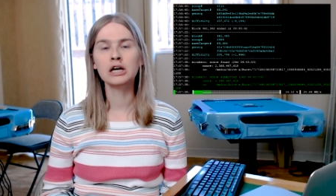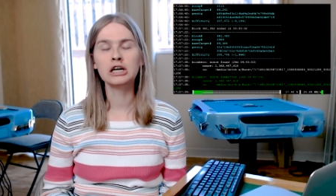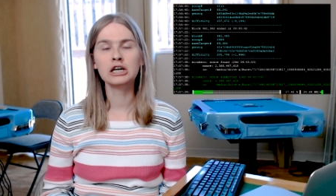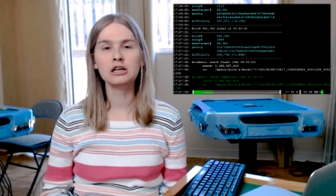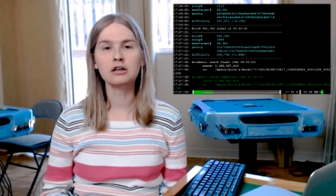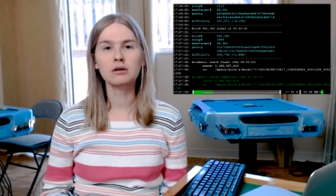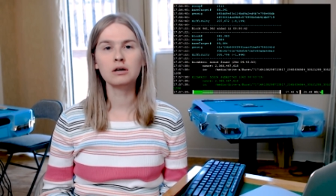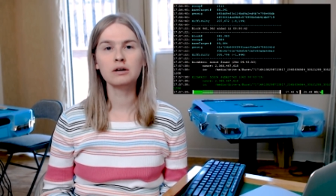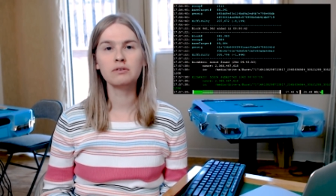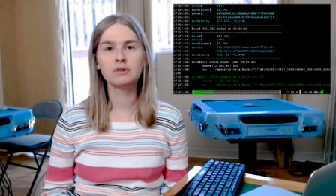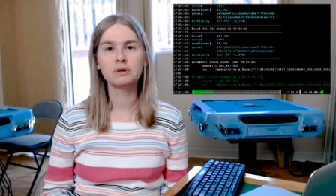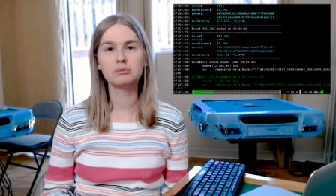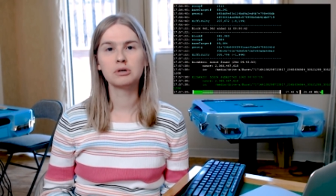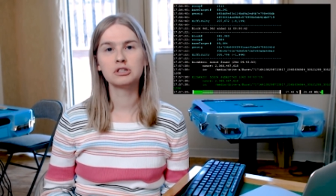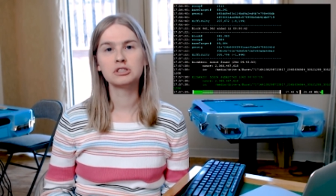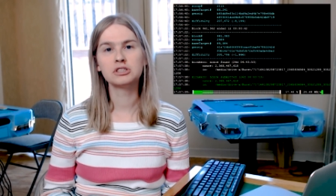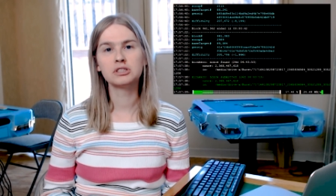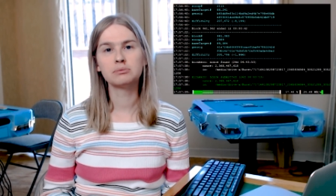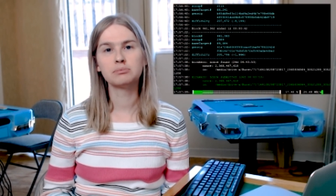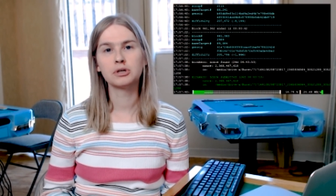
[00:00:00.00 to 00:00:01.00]
One of the
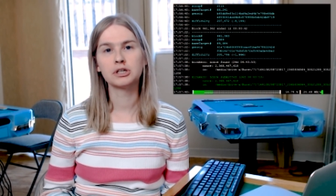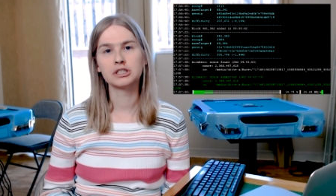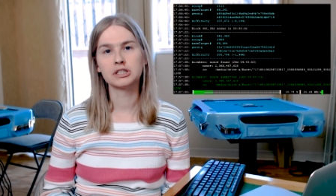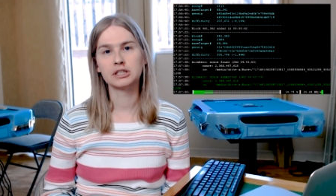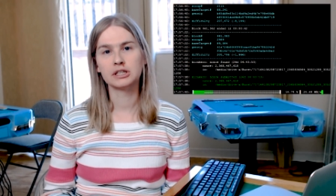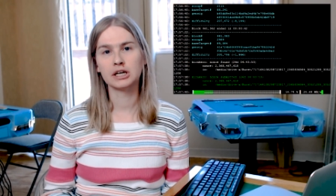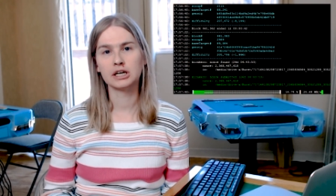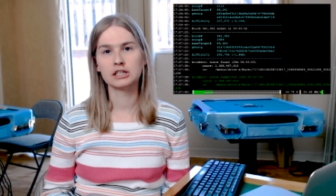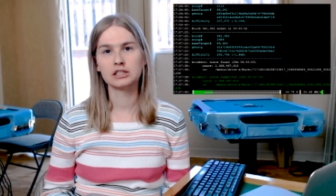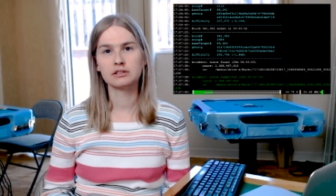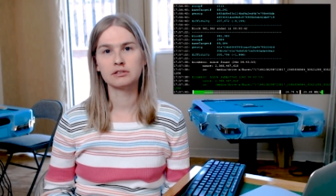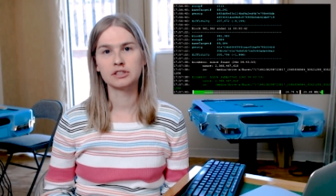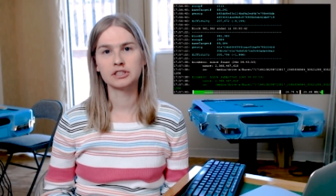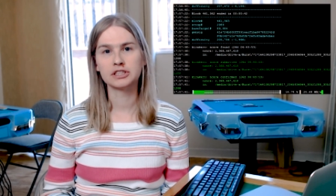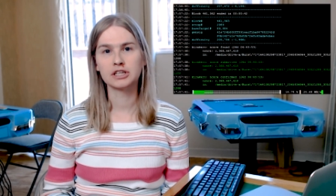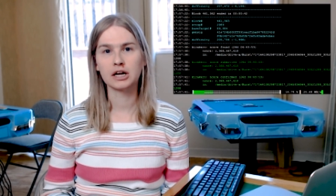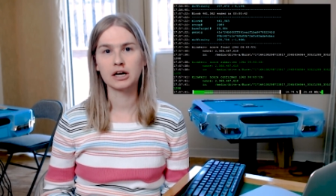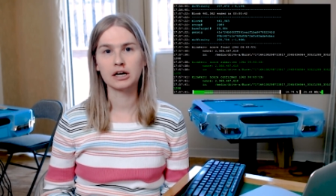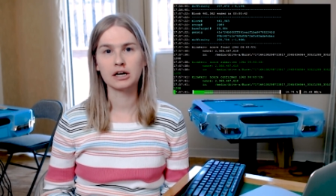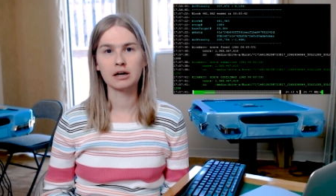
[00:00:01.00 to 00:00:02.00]
most important things for
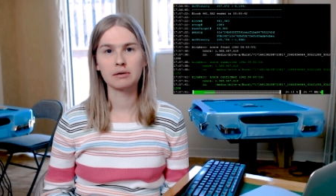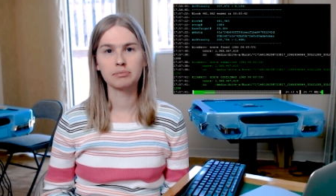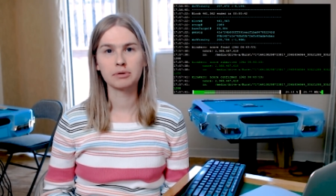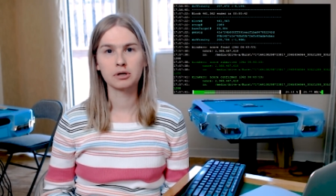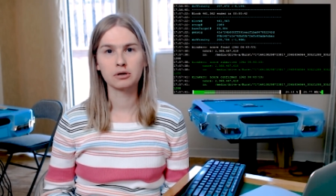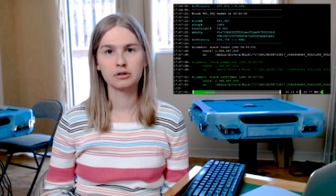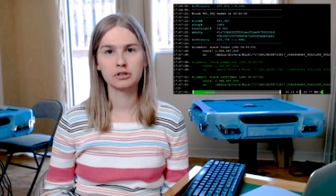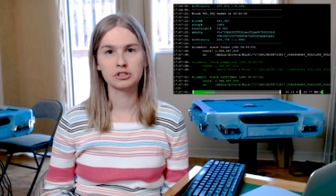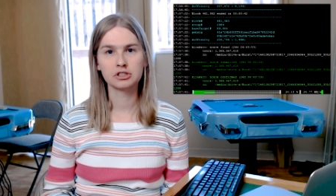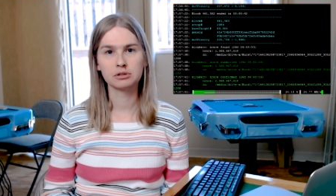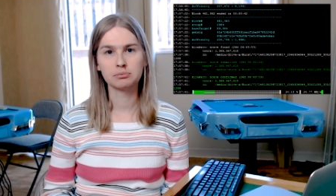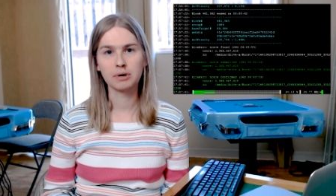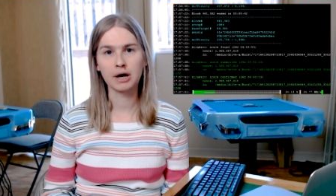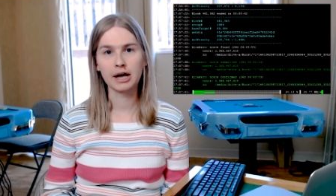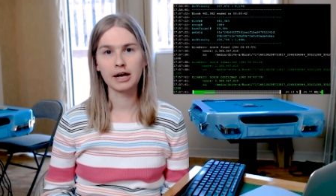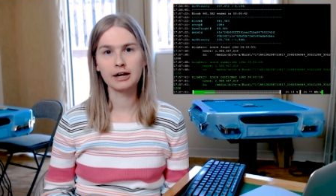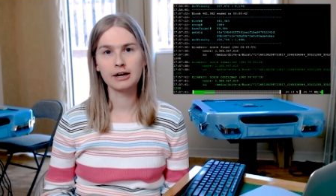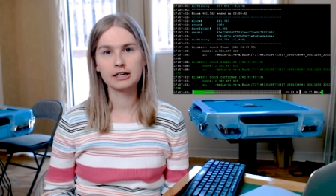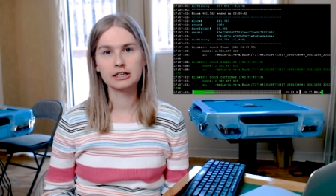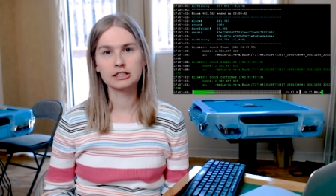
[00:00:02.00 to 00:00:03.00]
setting up the Orange
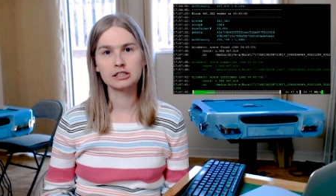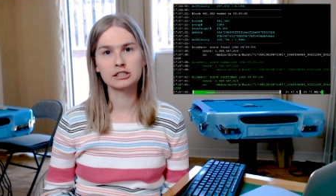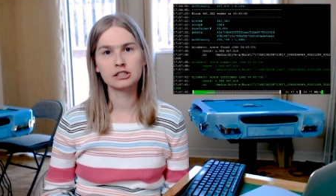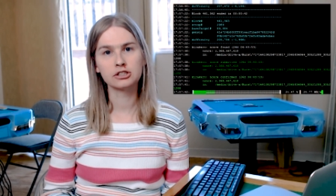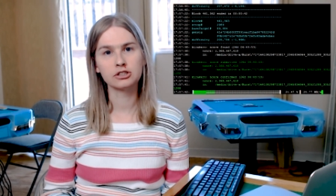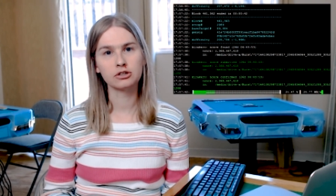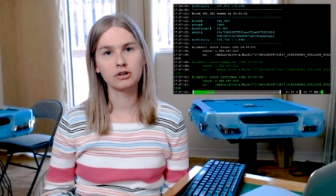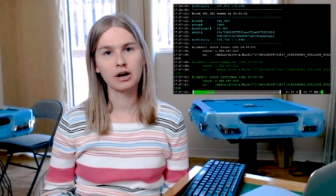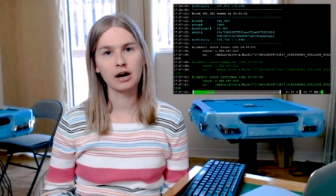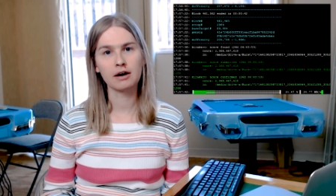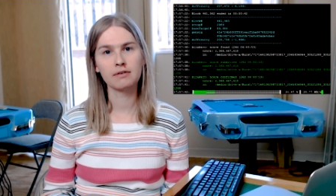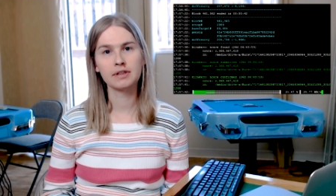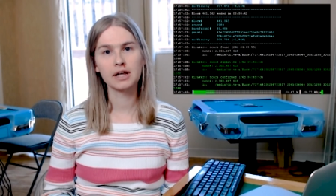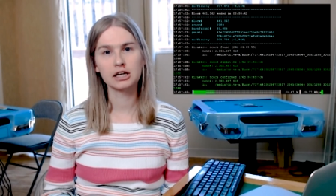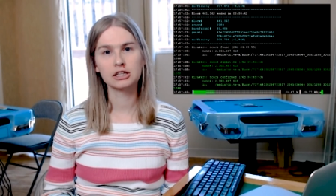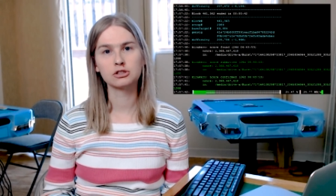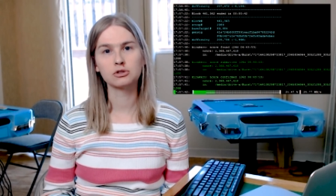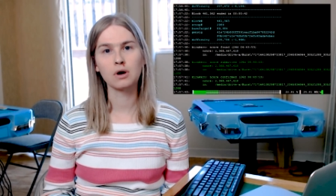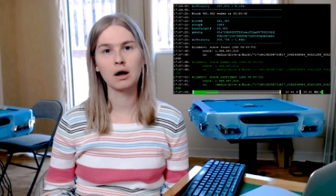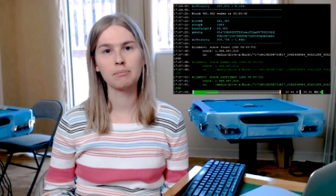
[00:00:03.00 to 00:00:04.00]
Pi is to have
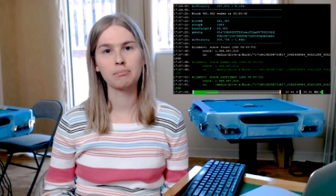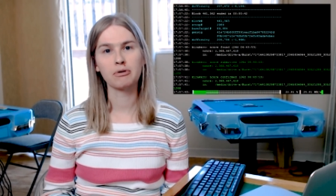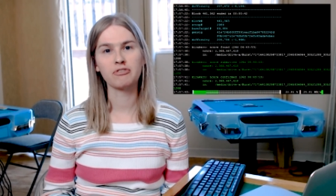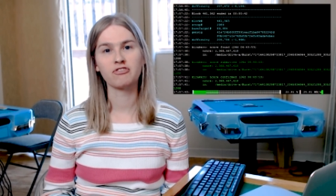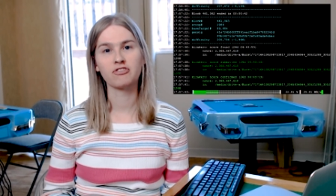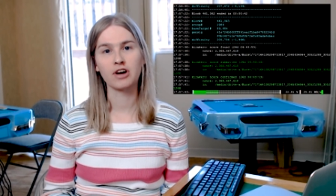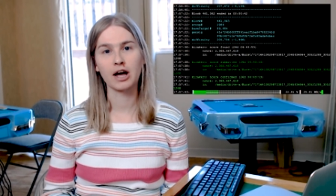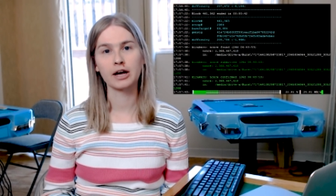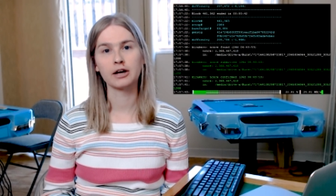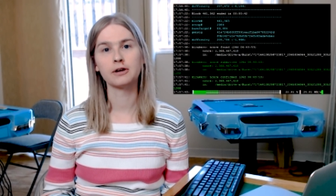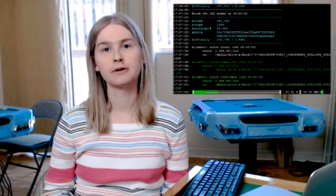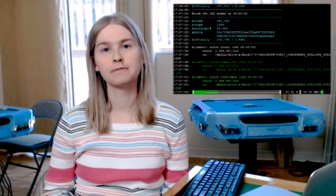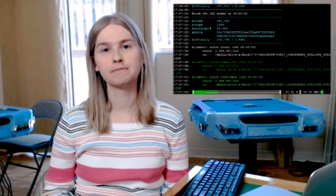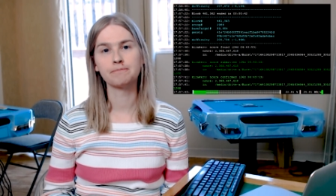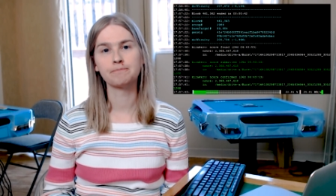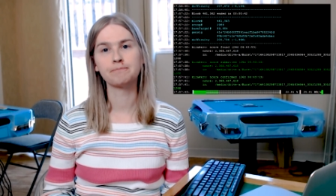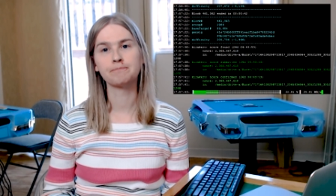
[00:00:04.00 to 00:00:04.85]
that swap file.